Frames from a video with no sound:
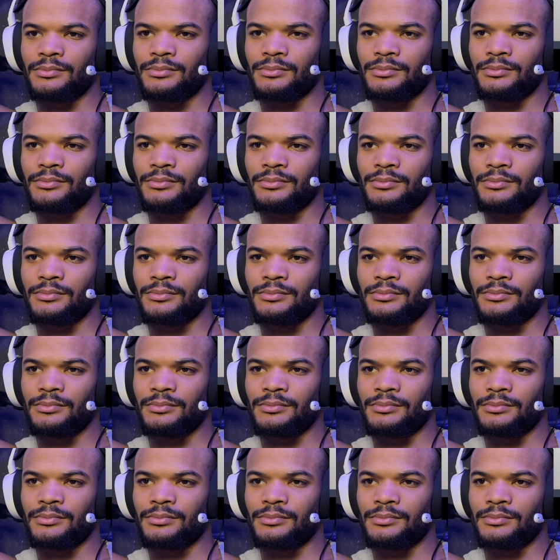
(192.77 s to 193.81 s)

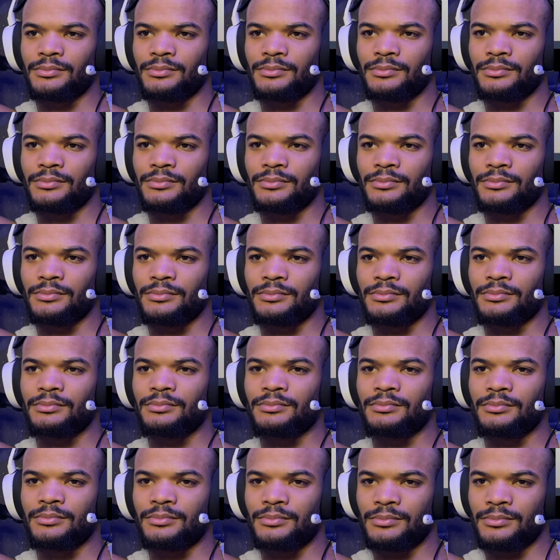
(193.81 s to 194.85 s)

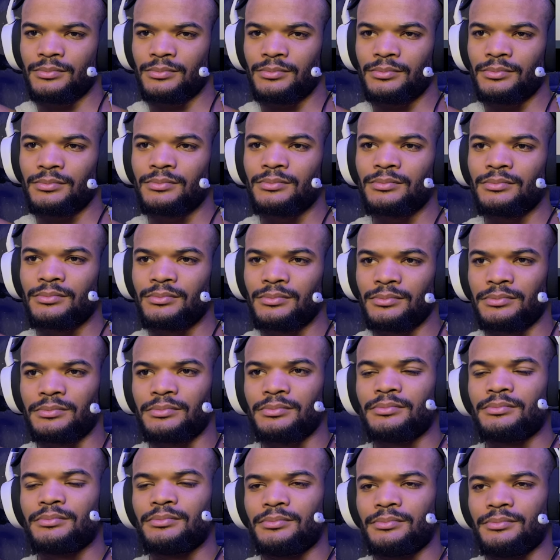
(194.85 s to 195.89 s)

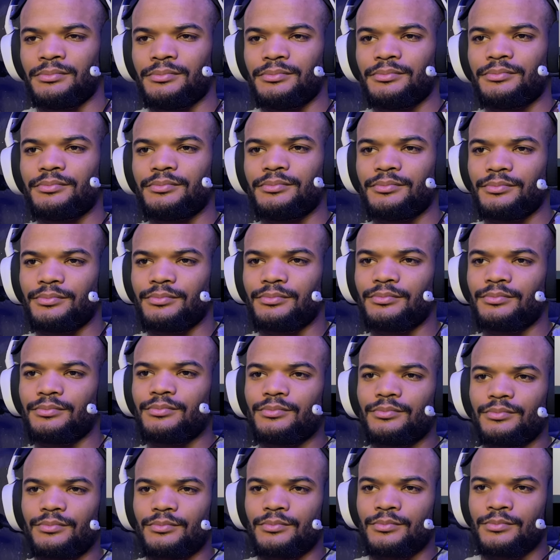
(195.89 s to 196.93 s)

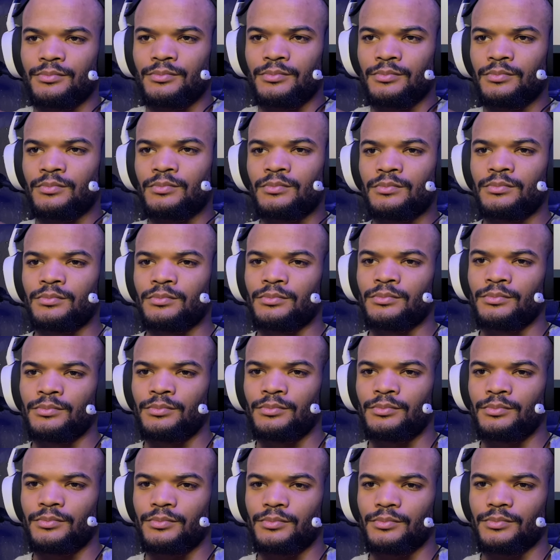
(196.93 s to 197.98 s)

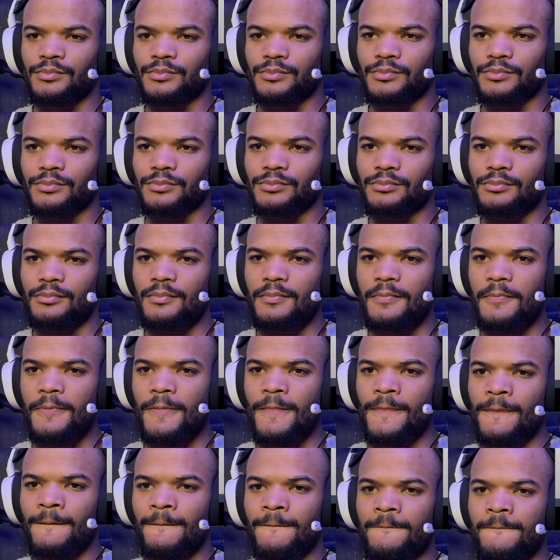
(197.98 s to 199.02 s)

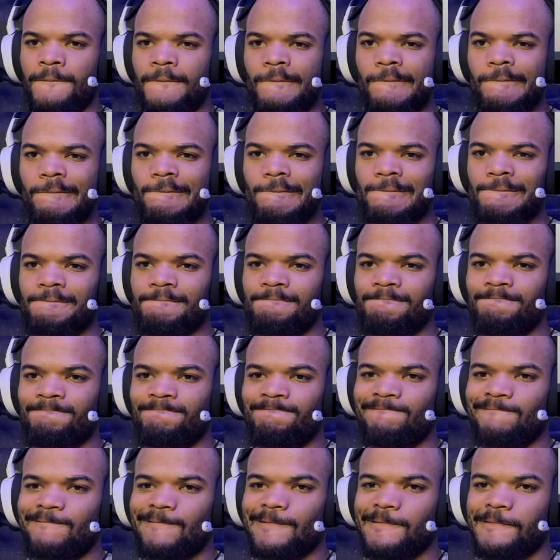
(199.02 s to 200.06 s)

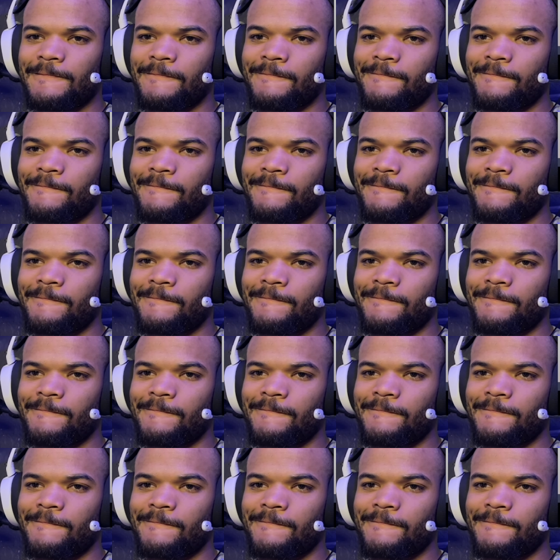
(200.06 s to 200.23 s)
The person shown says nothing.